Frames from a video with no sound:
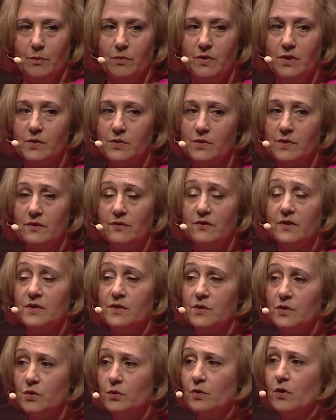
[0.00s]
Because if
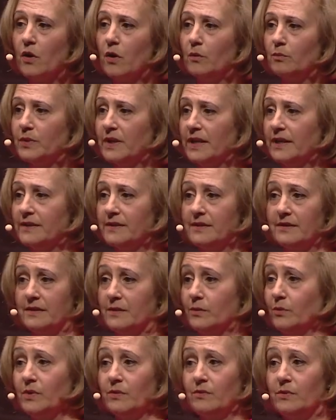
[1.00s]
it's too complex,
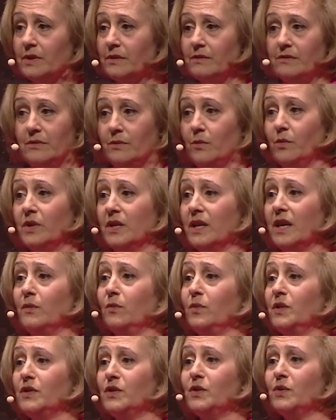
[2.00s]
what can
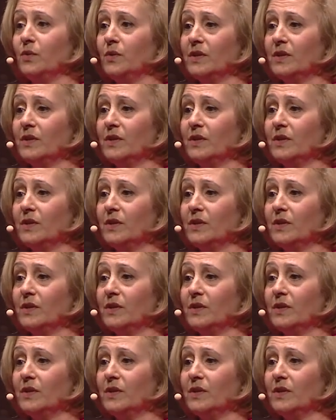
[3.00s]
we do?